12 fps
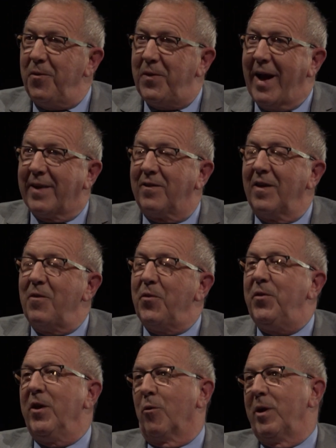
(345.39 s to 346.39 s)
That's
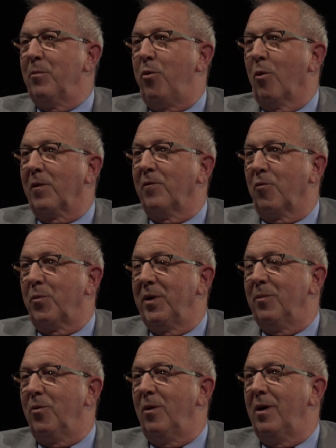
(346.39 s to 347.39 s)
very important for
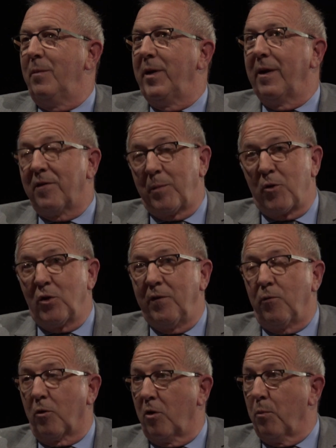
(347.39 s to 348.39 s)
people. I mean, especially
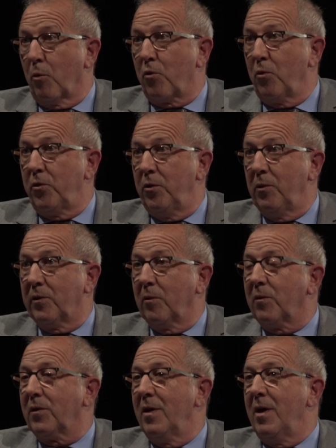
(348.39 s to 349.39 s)
for commercial
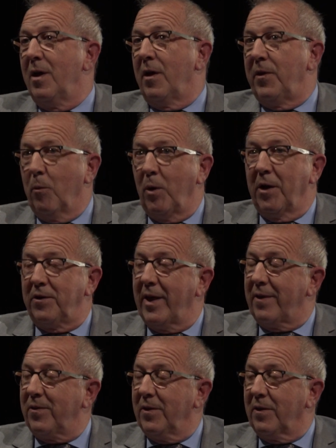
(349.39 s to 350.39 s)
users. They want
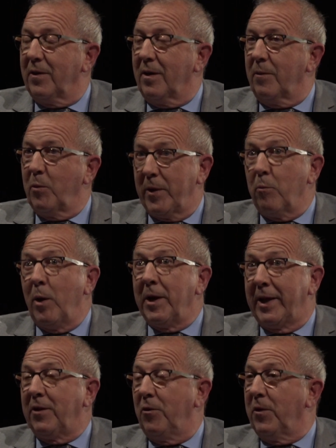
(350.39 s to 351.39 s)

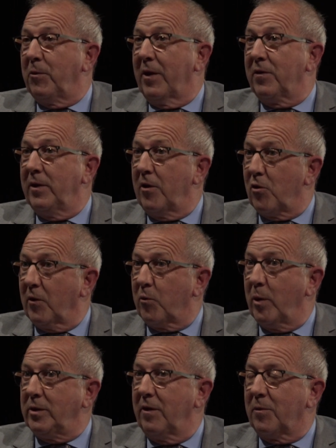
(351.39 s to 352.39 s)
to get to their destination as
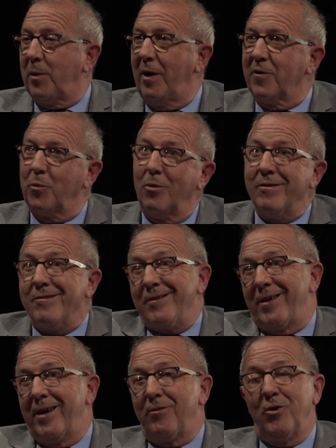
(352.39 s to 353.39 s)
quickly as possible.
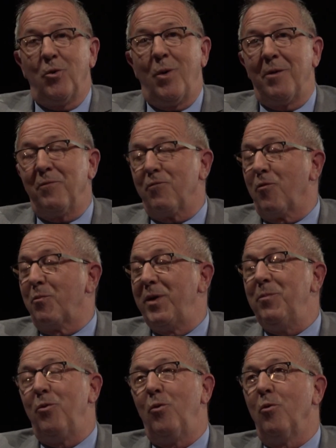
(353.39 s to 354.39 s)
And you know what? For
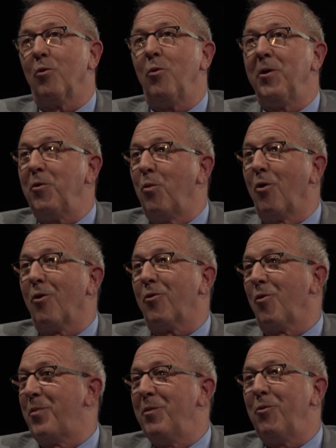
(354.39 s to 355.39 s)
people who are going to
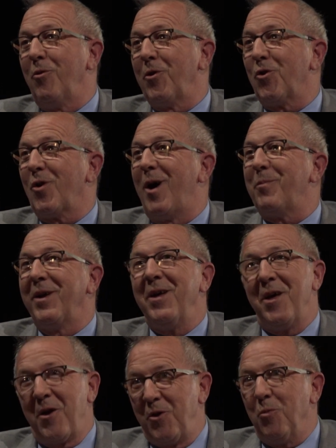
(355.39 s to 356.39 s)
work or people going shopping,
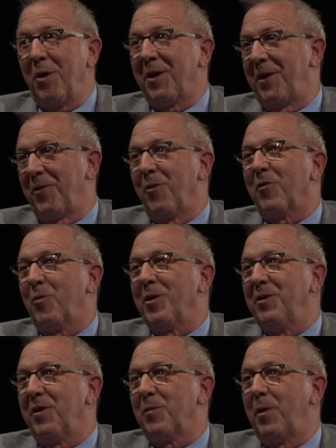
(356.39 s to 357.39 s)
you want to get there as
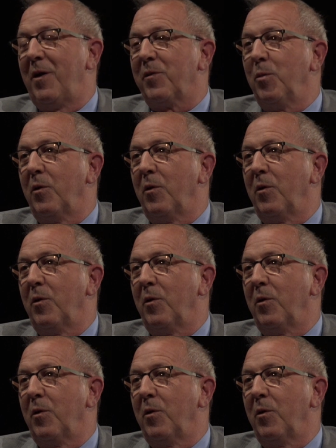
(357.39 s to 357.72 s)
quickly as possible.